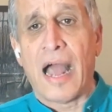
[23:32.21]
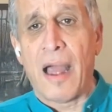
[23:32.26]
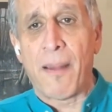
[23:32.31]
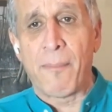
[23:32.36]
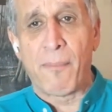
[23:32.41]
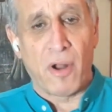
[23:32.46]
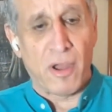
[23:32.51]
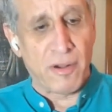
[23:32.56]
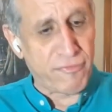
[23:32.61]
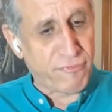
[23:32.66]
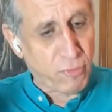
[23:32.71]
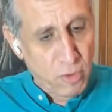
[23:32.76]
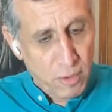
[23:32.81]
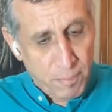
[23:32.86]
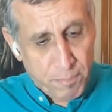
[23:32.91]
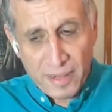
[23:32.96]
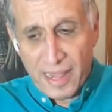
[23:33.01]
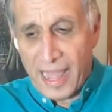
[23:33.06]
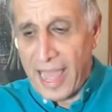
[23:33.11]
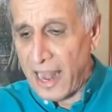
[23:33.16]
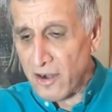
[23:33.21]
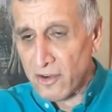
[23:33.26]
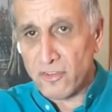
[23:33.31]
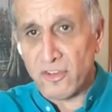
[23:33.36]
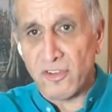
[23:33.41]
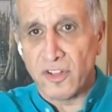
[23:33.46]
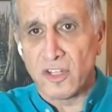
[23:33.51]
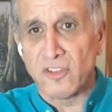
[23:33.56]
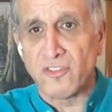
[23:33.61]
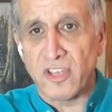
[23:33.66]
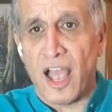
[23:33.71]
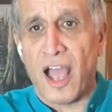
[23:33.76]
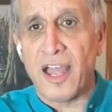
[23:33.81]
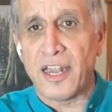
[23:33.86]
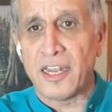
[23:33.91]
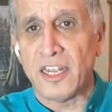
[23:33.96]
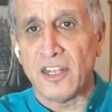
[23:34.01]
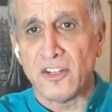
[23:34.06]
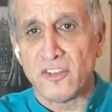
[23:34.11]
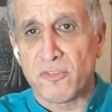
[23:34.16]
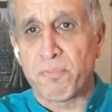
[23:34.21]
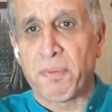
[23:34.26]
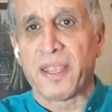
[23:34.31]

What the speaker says: I brought 4 platters of lasagna and